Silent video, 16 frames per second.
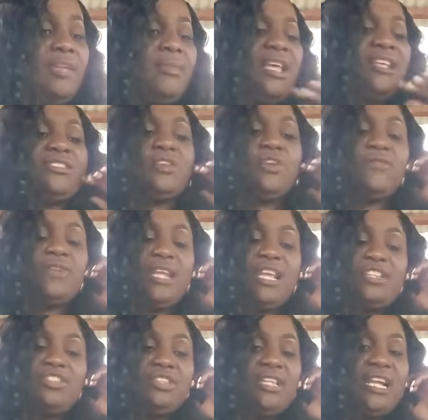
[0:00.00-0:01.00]
give me a serving
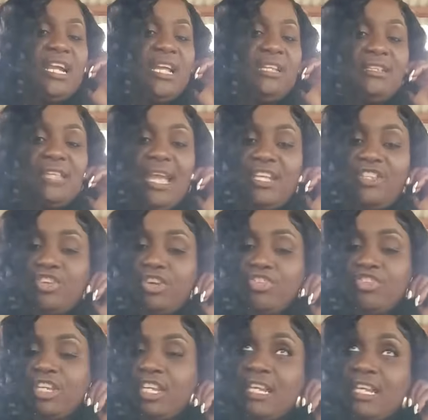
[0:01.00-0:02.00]
of leg and thigh jerk
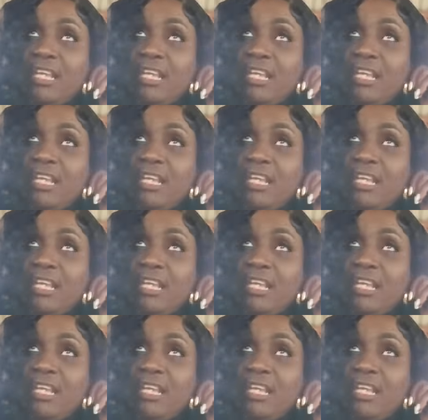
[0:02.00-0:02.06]
chicken.